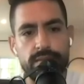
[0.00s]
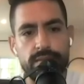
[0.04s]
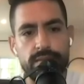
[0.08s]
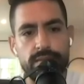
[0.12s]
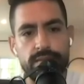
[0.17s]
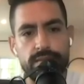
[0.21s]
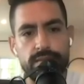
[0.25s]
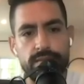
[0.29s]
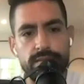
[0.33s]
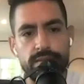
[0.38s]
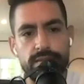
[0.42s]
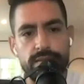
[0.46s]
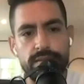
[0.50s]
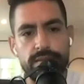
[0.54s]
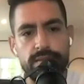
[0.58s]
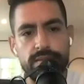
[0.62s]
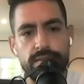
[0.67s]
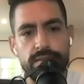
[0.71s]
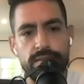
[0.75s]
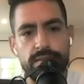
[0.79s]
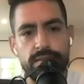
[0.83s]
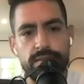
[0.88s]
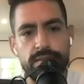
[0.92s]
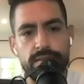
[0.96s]

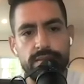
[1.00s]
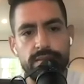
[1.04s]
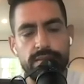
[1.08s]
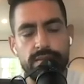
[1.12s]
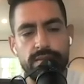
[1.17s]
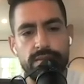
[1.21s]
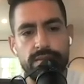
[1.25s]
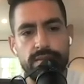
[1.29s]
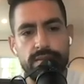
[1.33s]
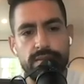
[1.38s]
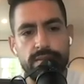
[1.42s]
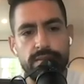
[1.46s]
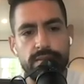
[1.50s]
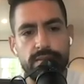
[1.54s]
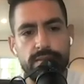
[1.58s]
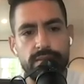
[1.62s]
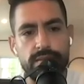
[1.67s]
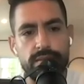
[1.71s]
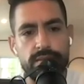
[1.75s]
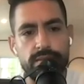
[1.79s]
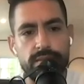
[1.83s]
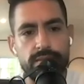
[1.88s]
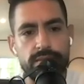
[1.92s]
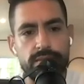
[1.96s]

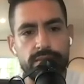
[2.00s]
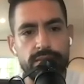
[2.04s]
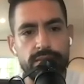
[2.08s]
(not speaking)